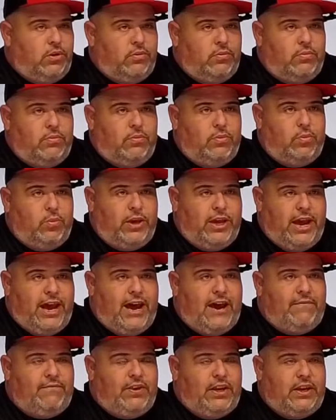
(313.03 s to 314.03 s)
So
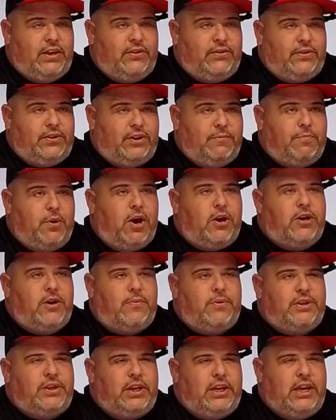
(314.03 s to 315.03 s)
we have these. The
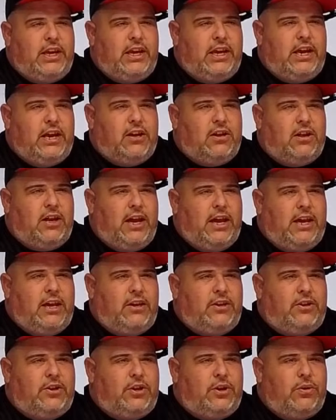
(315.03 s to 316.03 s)
part number is an
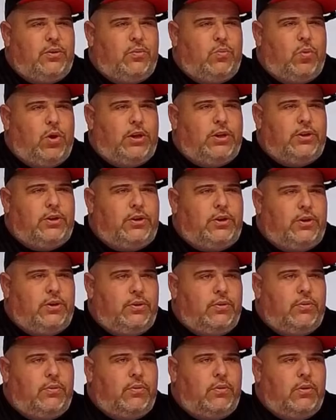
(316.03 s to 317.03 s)

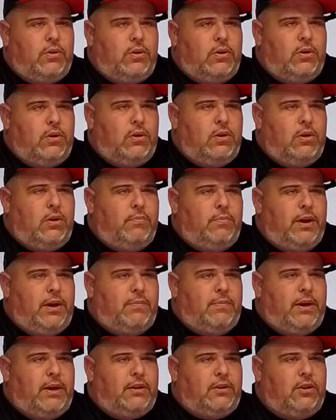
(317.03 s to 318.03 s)
EL8212,
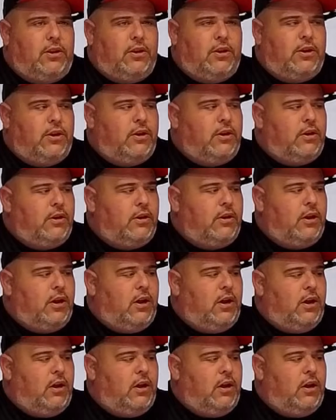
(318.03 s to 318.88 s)
made by Ludger.